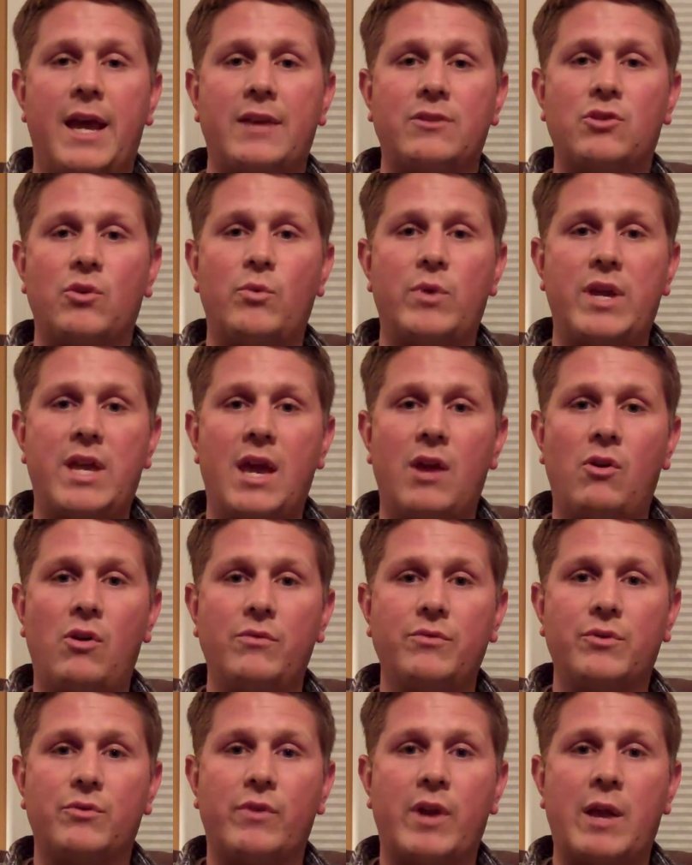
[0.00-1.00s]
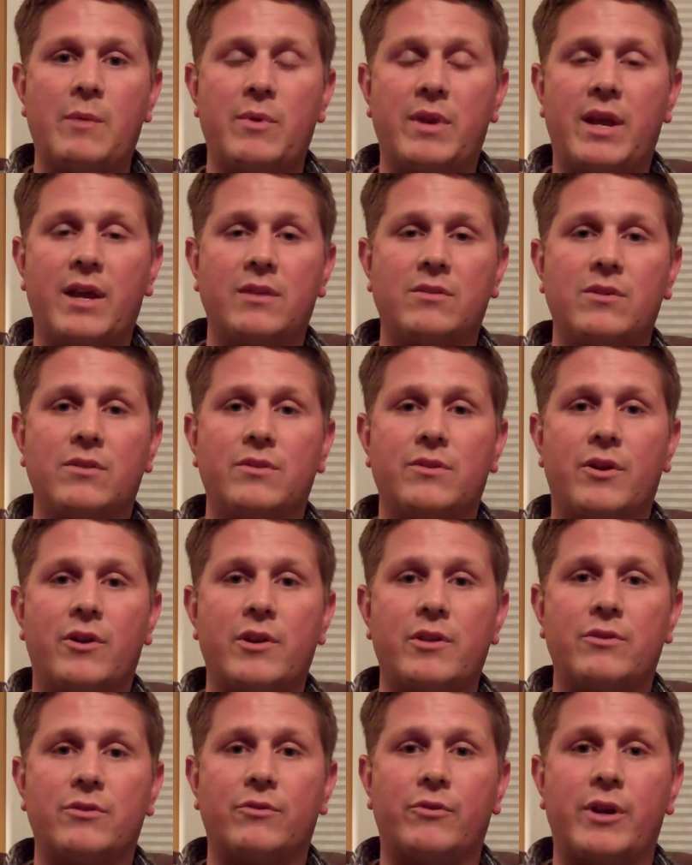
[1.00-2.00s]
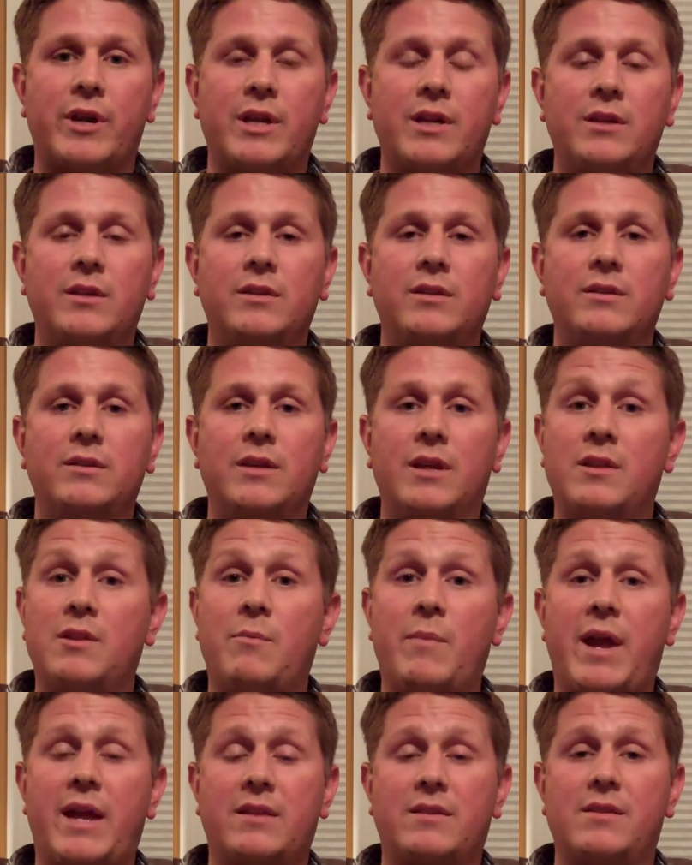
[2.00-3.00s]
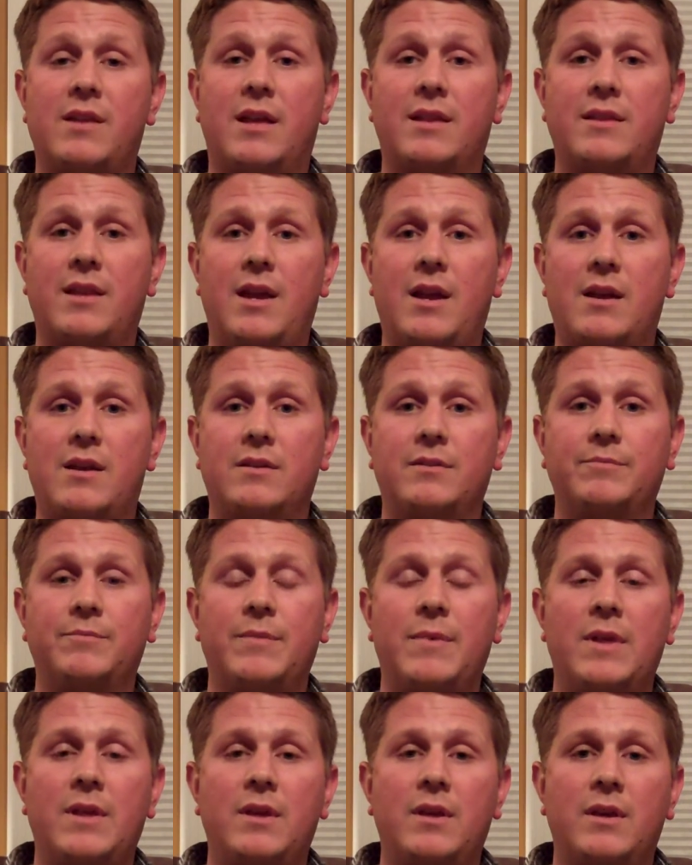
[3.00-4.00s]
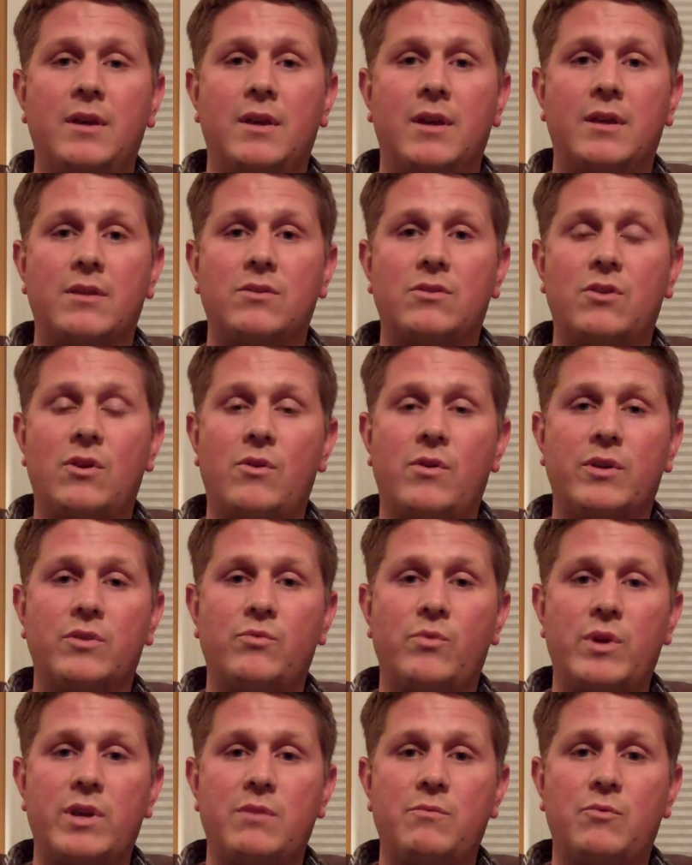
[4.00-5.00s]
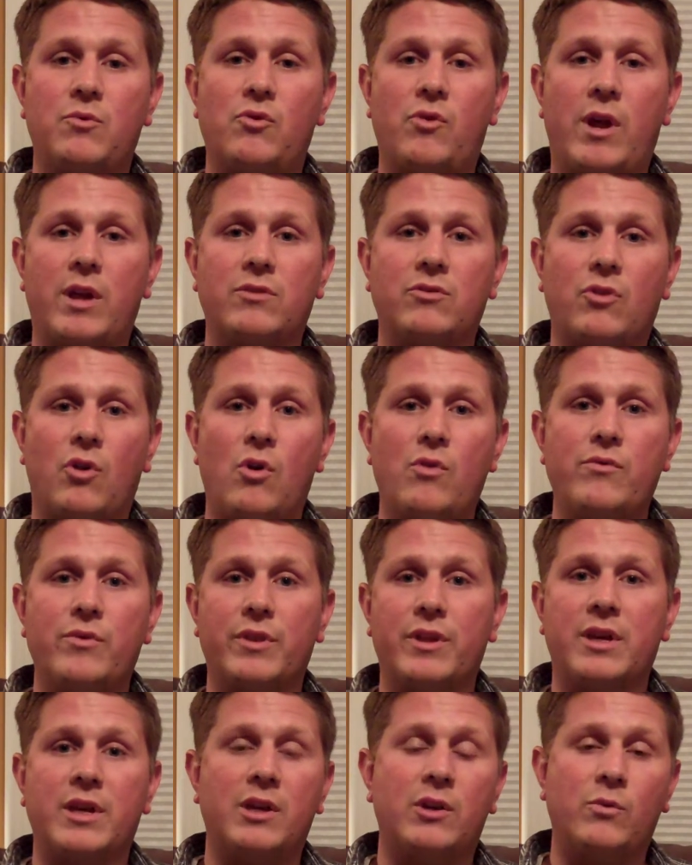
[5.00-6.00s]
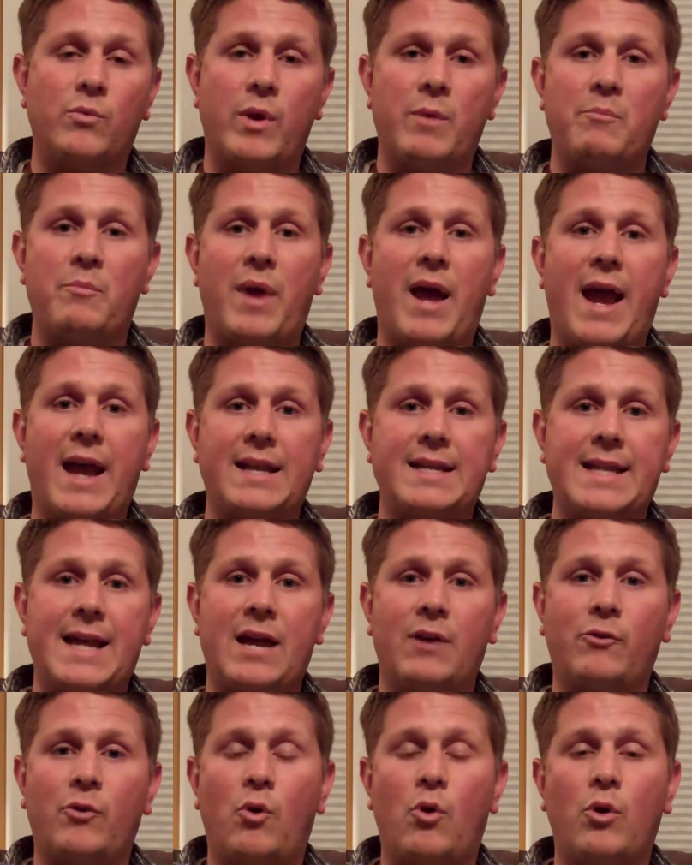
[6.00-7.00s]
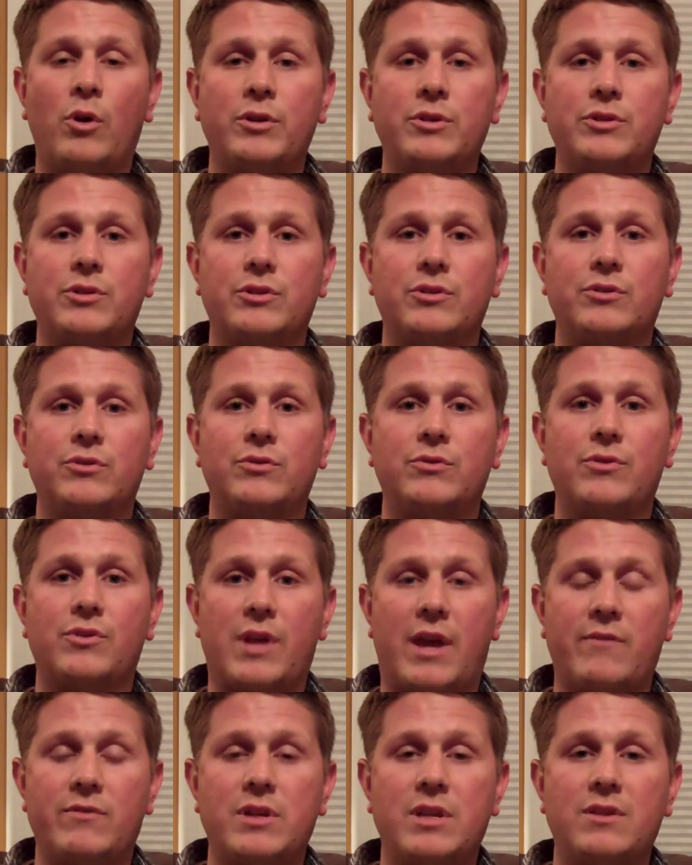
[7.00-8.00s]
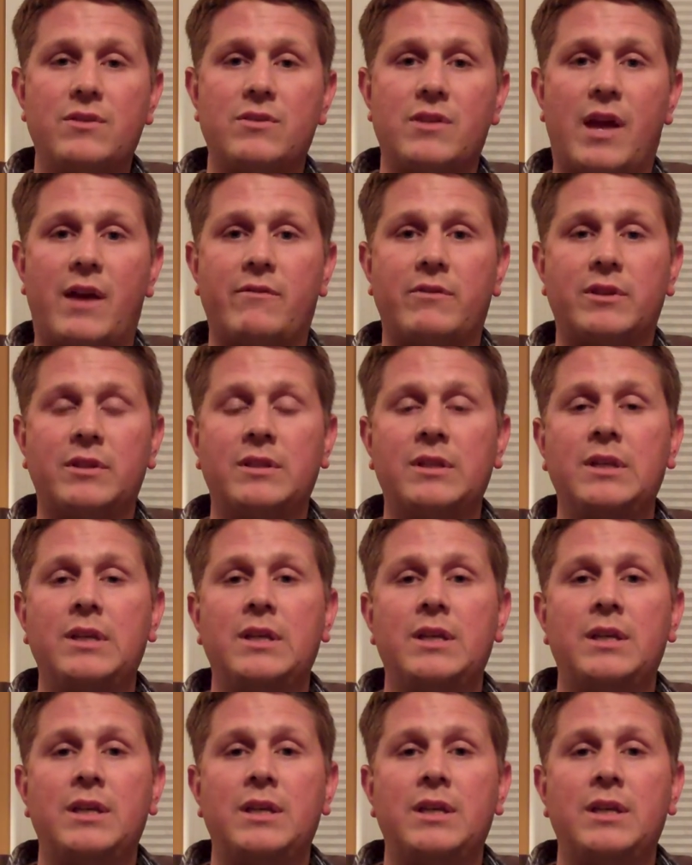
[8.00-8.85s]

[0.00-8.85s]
And so we get off the ramp at exit 33, and the man's not there. And so as we crest over the hill and went back down onto 77,